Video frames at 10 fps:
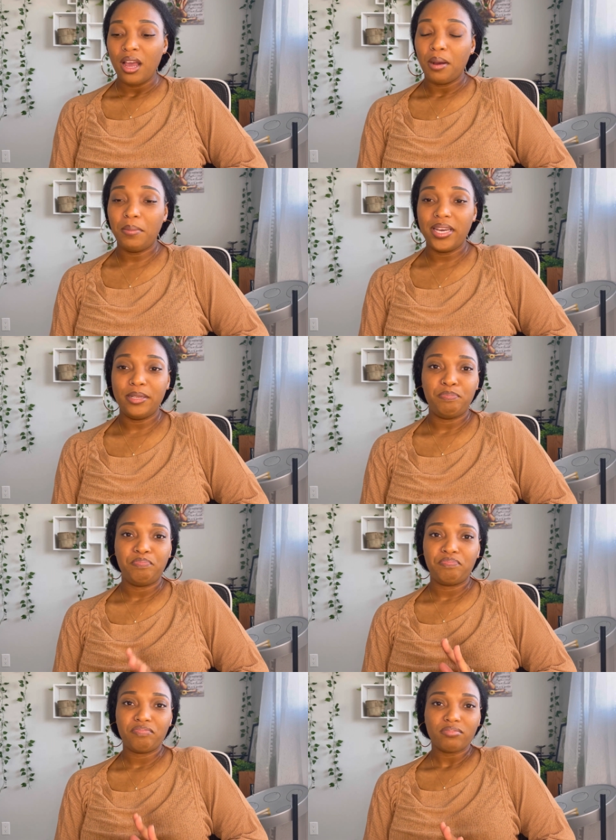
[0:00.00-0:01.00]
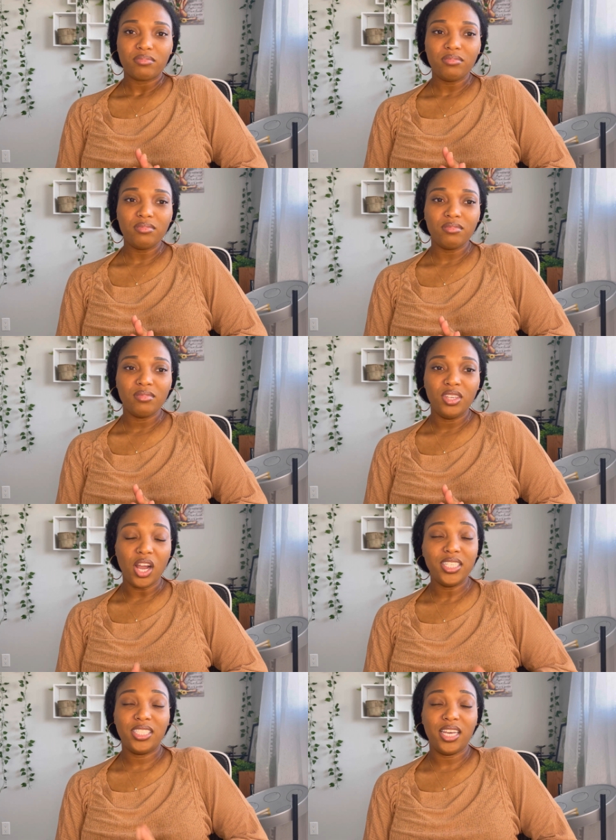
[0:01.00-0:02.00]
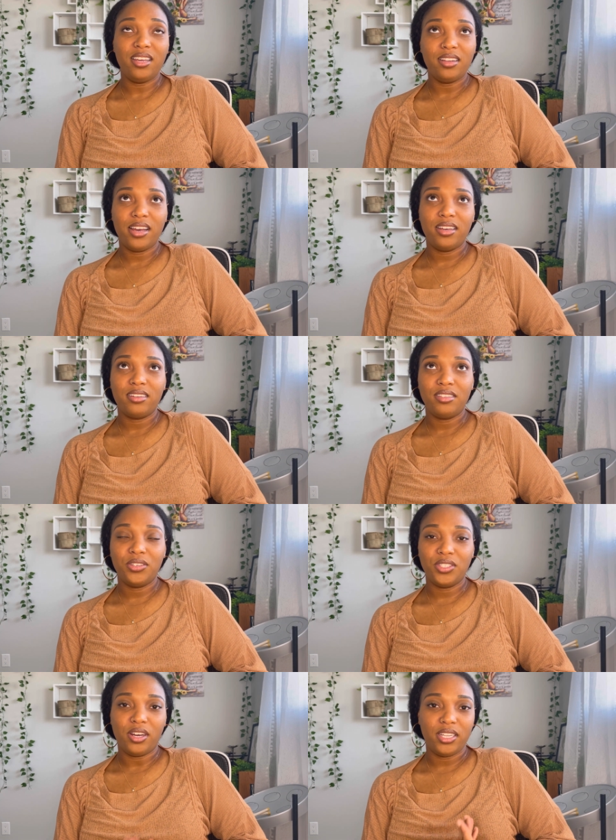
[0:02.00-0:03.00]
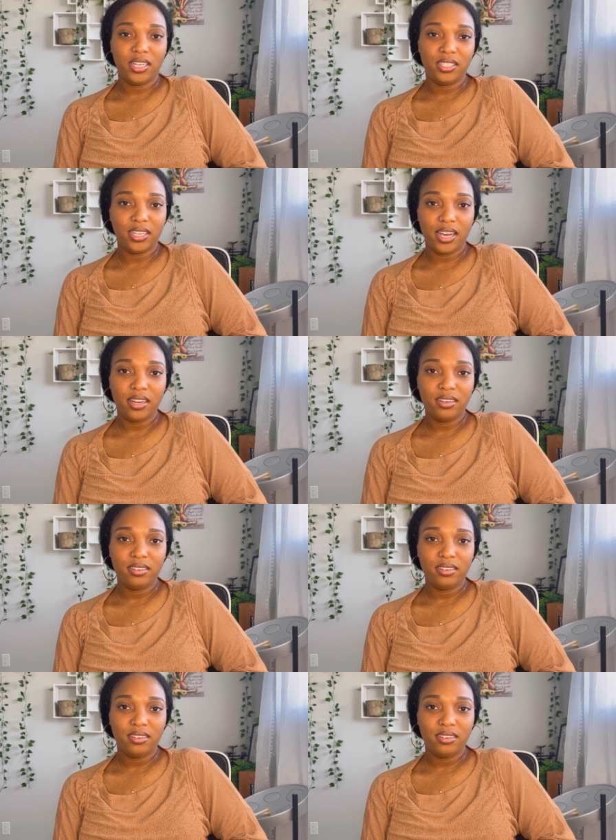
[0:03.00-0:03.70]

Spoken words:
But not saying like there's not things that